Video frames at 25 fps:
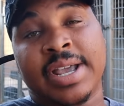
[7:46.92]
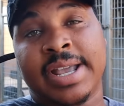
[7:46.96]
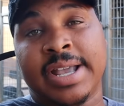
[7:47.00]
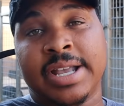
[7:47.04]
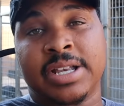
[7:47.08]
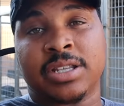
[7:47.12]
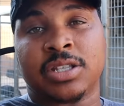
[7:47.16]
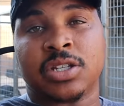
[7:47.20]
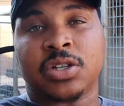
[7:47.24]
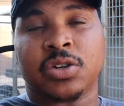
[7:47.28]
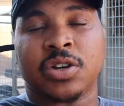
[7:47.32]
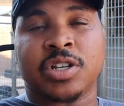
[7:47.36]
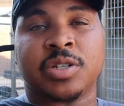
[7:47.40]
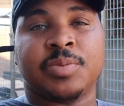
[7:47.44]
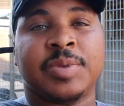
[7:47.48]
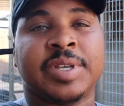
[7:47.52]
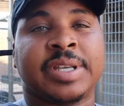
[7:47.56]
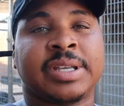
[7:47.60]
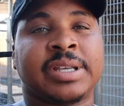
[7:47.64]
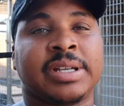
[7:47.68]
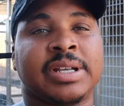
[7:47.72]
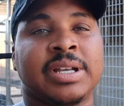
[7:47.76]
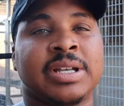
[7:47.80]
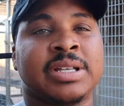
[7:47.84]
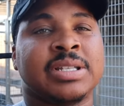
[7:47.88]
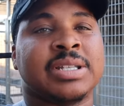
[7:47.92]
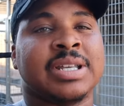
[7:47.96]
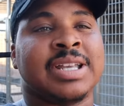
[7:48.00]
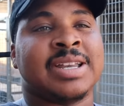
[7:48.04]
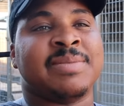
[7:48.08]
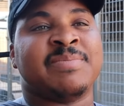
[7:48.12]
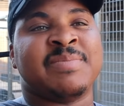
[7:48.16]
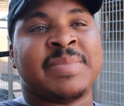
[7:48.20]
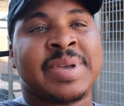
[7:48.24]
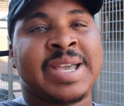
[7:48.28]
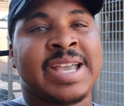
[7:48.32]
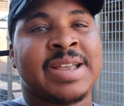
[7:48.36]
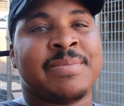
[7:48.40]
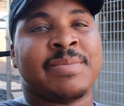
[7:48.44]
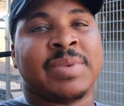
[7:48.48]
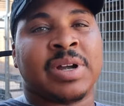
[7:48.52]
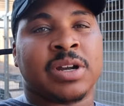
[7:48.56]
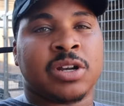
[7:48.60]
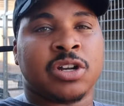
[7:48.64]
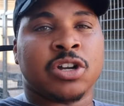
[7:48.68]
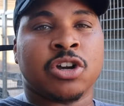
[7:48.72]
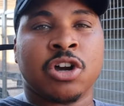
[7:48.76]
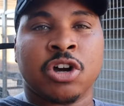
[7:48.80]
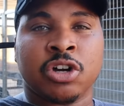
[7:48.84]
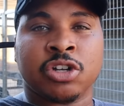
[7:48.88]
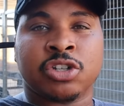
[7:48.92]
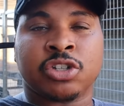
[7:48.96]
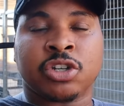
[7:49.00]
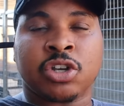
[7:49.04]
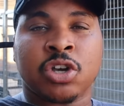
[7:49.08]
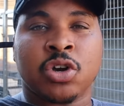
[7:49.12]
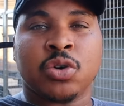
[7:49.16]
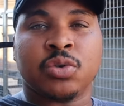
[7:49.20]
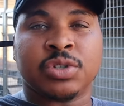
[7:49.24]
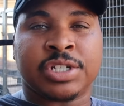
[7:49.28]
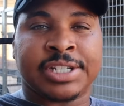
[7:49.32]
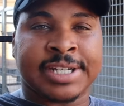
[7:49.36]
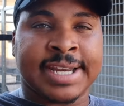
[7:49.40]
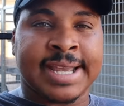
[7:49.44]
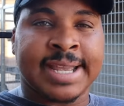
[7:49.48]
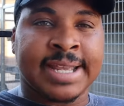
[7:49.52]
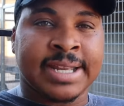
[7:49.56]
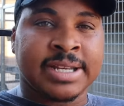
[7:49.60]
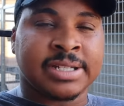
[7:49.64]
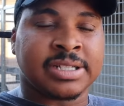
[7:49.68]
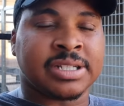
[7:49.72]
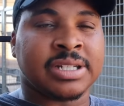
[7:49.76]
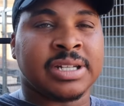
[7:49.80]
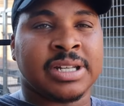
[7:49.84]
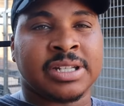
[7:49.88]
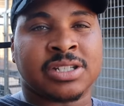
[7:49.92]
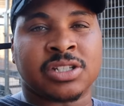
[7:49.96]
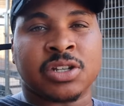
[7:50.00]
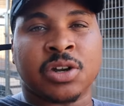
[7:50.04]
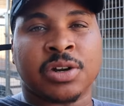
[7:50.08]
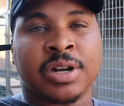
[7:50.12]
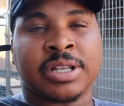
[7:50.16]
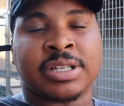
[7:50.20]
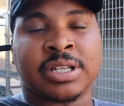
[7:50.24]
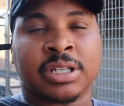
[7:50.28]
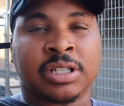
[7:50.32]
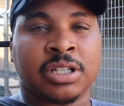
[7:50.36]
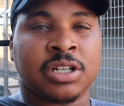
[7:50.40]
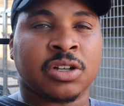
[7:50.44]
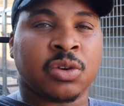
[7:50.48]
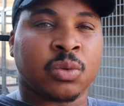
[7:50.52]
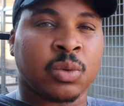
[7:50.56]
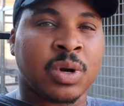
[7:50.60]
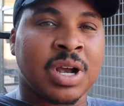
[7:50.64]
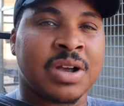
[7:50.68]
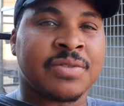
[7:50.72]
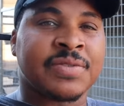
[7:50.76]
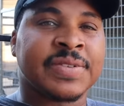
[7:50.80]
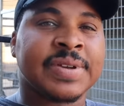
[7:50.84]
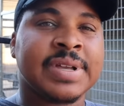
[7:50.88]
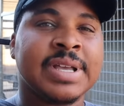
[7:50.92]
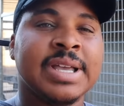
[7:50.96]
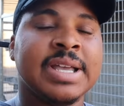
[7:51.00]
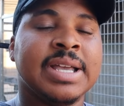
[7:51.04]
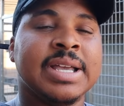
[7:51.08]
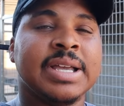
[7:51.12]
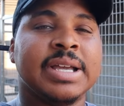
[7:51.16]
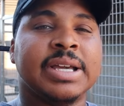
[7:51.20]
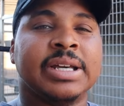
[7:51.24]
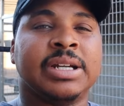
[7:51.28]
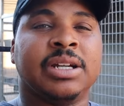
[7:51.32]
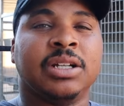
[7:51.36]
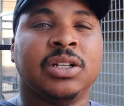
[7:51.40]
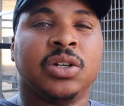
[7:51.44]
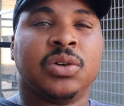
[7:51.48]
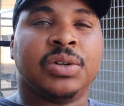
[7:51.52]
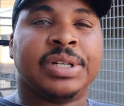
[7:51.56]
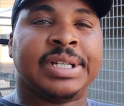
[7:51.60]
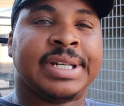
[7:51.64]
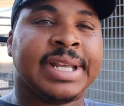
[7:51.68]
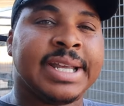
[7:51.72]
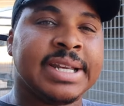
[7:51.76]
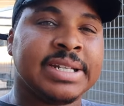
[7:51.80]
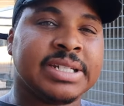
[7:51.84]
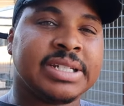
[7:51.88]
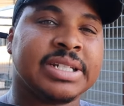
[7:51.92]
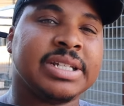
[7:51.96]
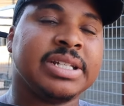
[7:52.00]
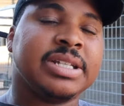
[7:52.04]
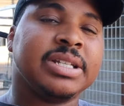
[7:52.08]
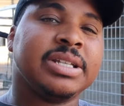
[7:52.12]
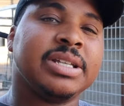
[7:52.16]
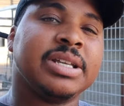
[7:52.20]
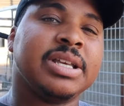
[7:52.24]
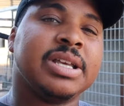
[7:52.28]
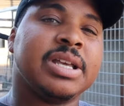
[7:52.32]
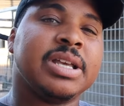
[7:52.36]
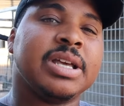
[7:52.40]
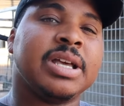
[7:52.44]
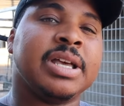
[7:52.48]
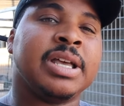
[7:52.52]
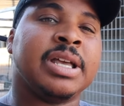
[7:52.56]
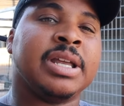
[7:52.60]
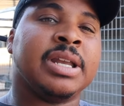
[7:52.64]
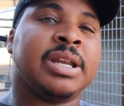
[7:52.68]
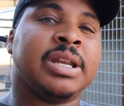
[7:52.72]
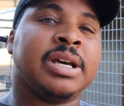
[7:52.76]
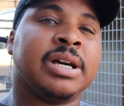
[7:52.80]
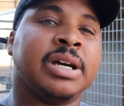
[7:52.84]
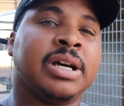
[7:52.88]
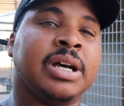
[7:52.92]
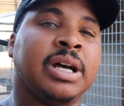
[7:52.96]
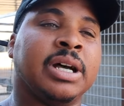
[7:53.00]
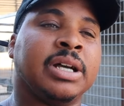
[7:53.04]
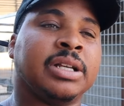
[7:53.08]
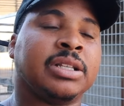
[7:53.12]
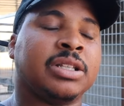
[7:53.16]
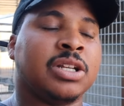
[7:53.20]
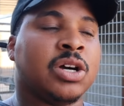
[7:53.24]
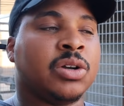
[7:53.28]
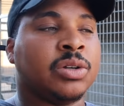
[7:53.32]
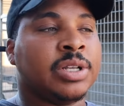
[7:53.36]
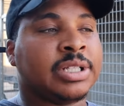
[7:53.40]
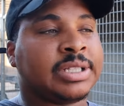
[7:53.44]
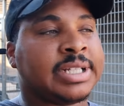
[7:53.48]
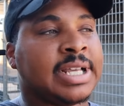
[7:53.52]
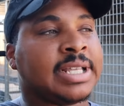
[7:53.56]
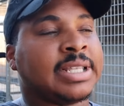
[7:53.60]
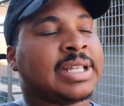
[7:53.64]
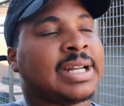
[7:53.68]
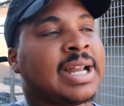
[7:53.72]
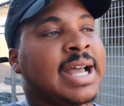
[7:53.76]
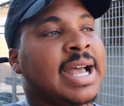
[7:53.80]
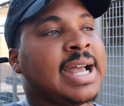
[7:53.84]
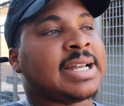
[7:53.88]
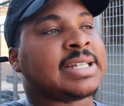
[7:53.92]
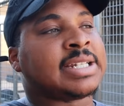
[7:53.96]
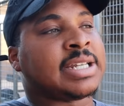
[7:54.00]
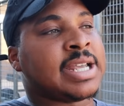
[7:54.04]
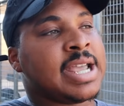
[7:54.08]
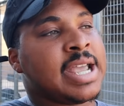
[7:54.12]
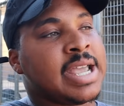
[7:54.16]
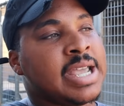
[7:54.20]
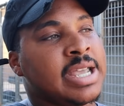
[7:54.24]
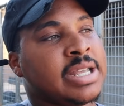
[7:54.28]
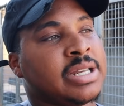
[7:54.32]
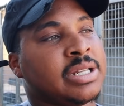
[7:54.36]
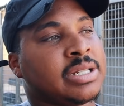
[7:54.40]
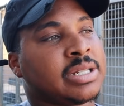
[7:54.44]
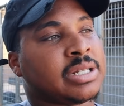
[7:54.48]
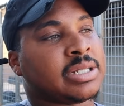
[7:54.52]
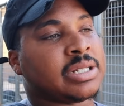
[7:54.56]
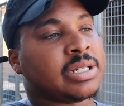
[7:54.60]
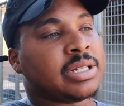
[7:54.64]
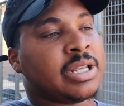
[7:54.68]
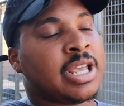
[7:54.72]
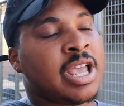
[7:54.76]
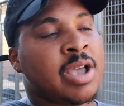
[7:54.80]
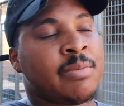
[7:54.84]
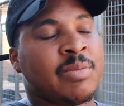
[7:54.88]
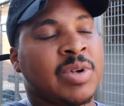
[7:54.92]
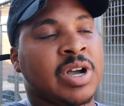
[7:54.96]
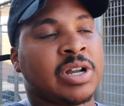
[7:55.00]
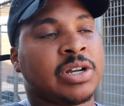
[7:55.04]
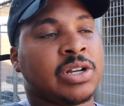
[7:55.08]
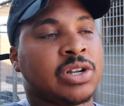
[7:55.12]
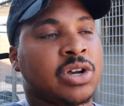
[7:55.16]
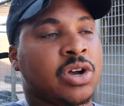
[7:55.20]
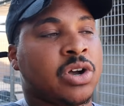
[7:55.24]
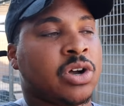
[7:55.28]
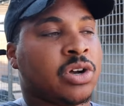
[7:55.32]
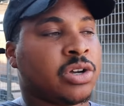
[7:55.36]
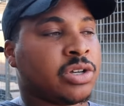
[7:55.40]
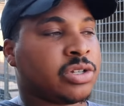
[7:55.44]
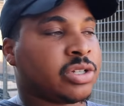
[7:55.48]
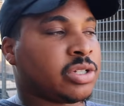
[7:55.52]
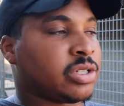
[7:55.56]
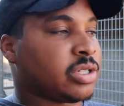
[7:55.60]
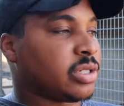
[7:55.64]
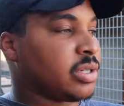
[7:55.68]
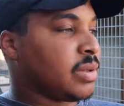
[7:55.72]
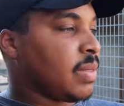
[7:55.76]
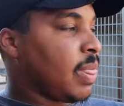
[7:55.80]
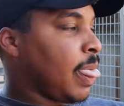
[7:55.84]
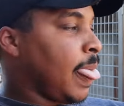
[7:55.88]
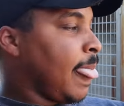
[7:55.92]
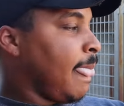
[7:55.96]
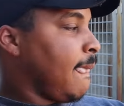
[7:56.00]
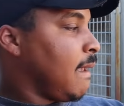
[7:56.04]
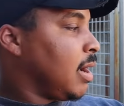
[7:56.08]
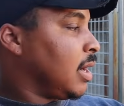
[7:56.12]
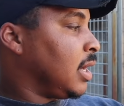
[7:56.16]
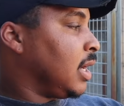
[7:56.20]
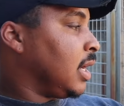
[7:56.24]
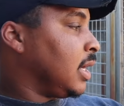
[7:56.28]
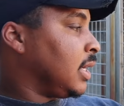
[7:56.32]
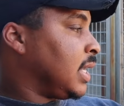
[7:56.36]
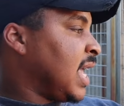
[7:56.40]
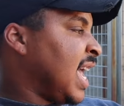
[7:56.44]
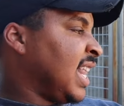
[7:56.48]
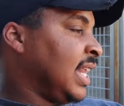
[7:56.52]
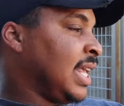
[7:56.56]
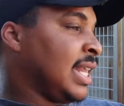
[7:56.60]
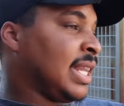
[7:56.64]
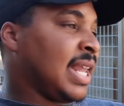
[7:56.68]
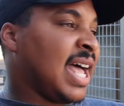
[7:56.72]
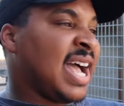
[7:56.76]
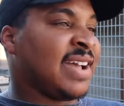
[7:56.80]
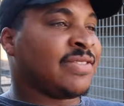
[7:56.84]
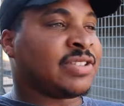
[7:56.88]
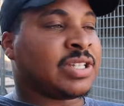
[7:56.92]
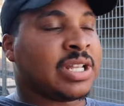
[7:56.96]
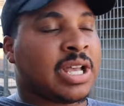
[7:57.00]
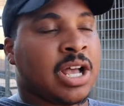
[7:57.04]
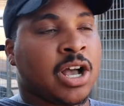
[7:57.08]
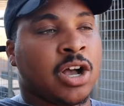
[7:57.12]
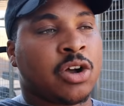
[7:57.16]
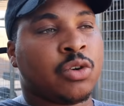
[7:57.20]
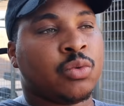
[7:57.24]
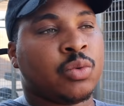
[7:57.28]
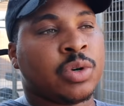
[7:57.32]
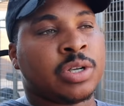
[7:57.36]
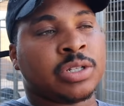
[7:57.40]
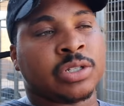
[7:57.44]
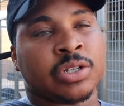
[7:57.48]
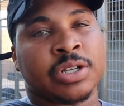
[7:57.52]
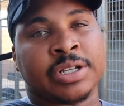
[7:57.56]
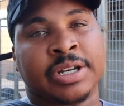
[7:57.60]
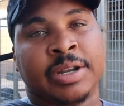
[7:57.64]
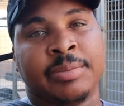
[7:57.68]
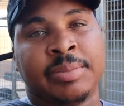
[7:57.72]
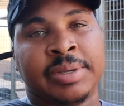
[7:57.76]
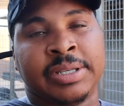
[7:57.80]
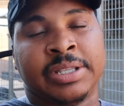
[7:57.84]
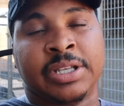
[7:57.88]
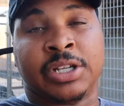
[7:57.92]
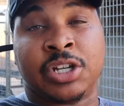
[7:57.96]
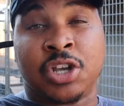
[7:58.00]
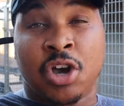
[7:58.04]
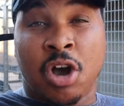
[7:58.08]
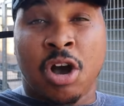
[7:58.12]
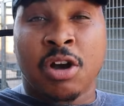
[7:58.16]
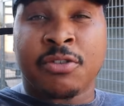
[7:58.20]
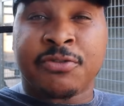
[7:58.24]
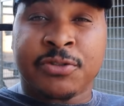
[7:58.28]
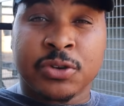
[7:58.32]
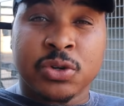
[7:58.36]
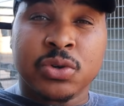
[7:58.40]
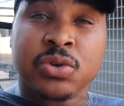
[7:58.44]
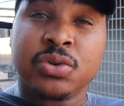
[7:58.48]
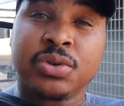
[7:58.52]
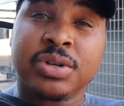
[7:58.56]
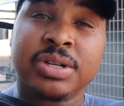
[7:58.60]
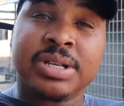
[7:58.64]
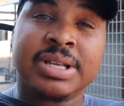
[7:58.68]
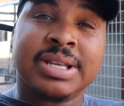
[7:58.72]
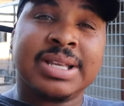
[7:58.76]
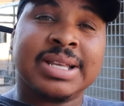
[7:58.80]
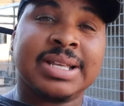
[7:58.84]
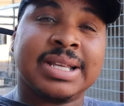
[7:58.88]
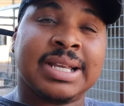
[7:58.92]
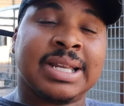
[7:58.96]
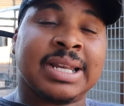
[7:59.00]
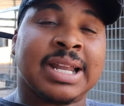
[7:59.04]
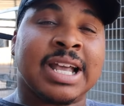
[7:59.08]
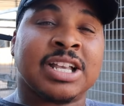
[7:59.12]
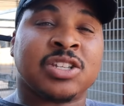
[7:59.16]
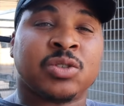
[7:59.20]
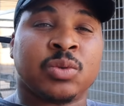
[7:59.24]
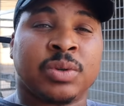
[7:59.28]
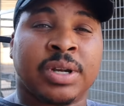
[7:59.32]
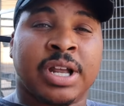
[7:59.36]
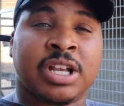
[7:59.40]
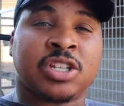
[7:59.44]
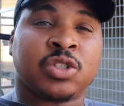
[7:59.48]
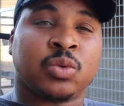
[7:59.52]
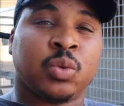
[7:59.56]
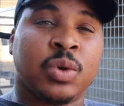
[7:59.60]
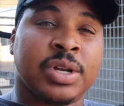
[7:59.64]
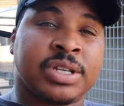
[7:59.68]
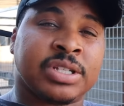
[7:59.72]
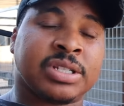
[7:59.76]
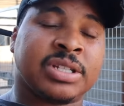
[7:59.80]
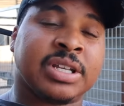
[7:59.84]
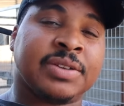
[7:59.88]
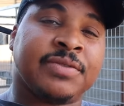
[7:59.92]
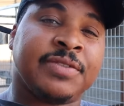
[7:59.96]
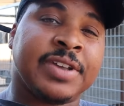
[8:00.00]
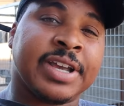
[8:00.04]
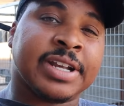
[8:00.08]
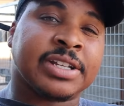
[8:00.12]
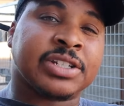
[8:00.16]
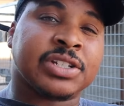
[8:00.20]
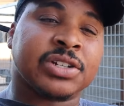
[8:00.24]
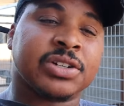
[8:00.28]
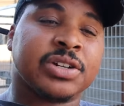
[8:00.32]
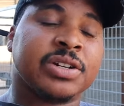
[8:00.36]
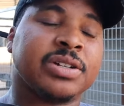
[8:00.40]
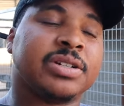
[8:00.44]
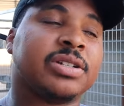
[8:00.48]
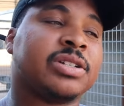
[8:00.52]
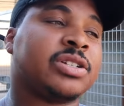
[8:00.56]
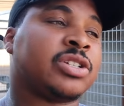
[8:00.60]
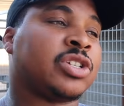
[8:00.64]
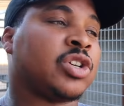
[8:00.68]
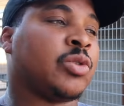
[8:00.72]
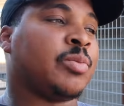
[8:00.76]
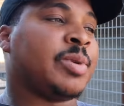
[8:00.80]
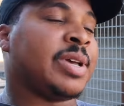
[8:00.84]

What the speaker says: answer is because it made my dog's coat change and it started to look rough and a little dingy. And the only thing that I had changed in my dog's daily lifestyle was going to be the dog food. And that's when I switched to Victor. So